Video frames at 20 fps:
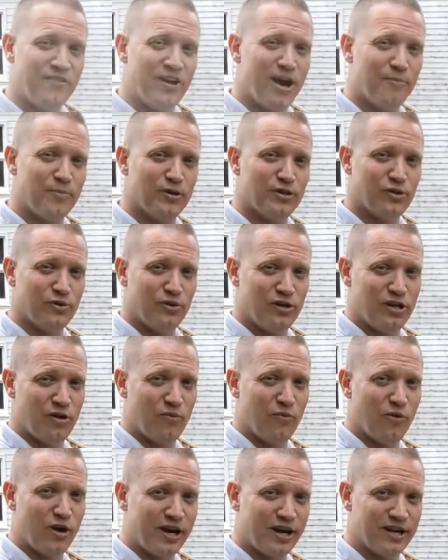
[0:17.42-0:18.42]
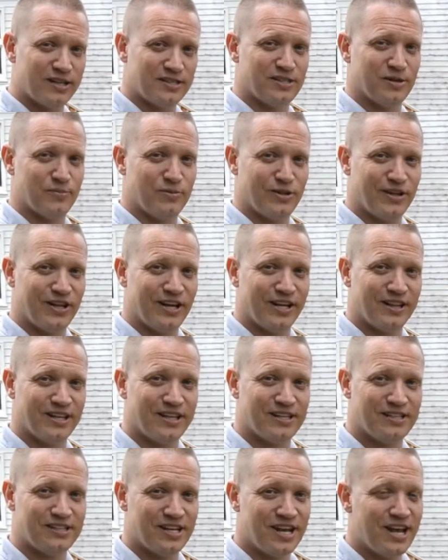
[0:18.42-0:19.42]
opportunity to work on something like
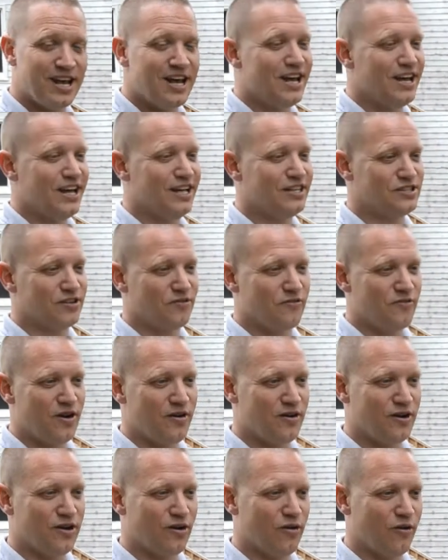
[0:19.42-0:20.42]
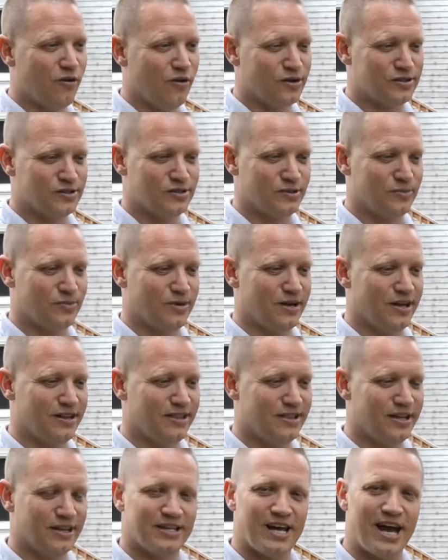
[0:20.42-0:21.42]
this, it's a very awesome
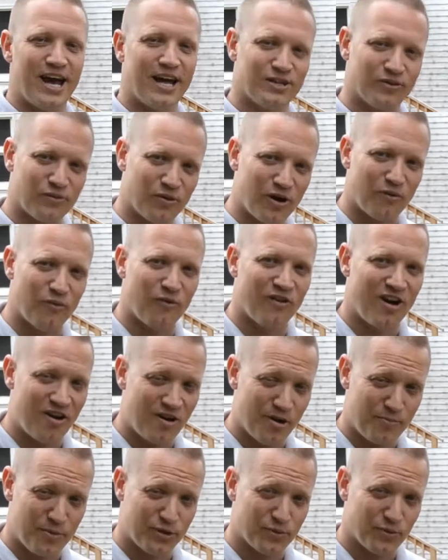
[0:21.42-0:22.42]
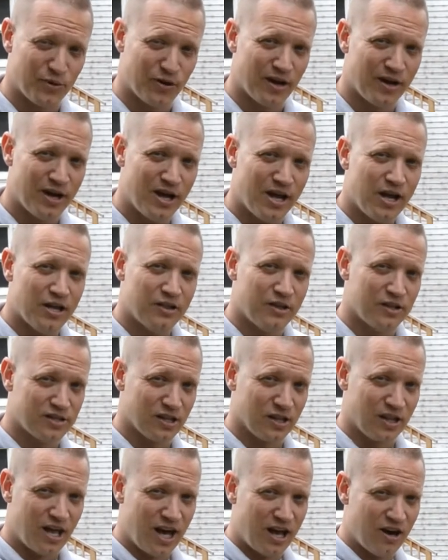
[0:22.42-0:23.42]
thing to add to our repertoire. There's
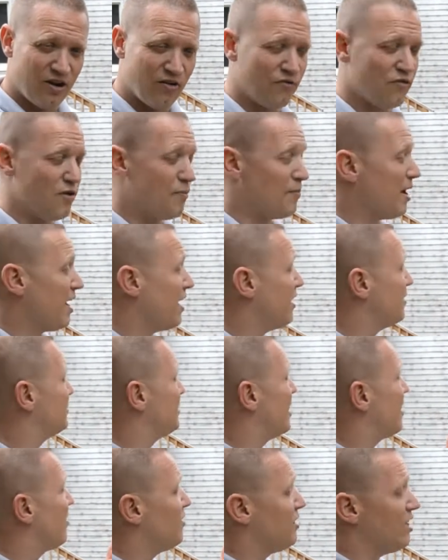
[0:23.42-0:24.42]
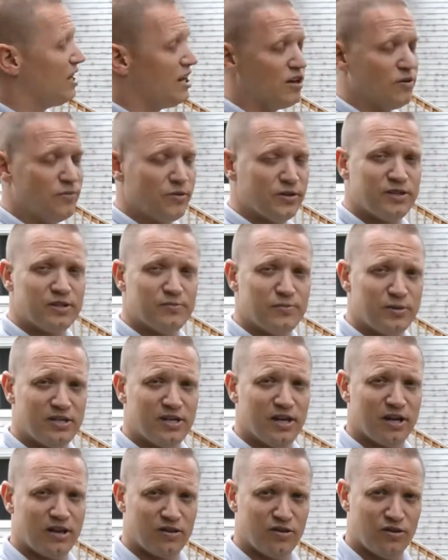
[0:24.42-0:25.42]
a lot of repairs that are needed with this
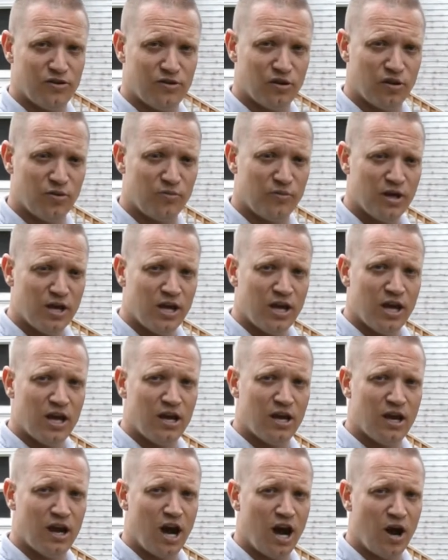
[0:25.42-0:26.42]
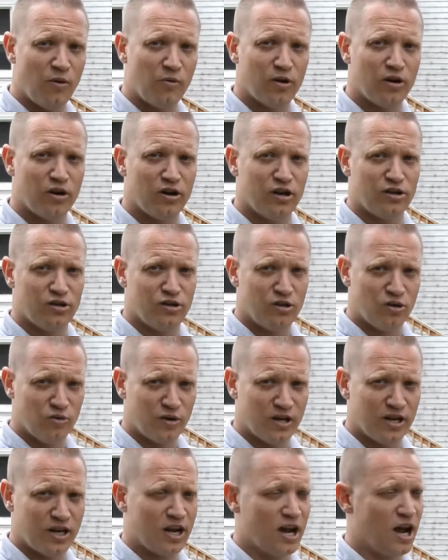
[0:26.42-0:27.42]
particular dome, and how we're going to do
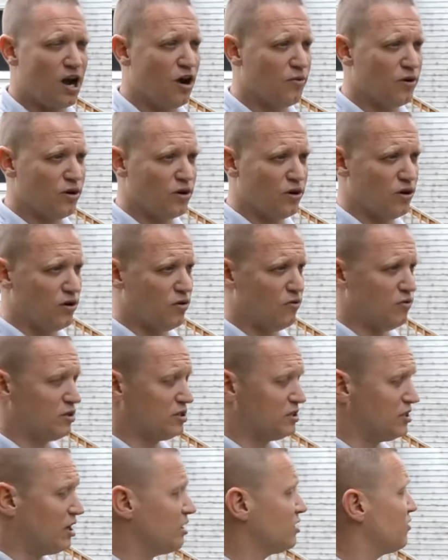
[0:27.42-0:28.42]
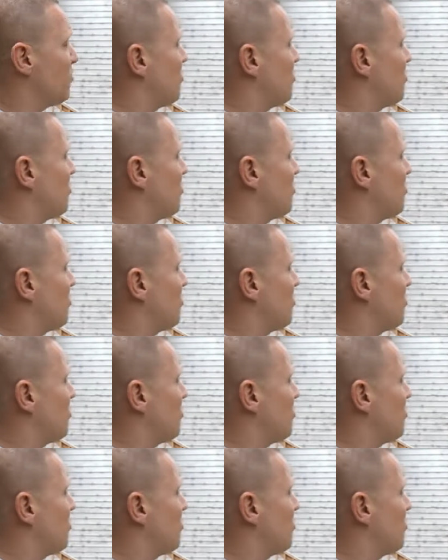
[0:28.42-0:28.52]
it and how we're going to start the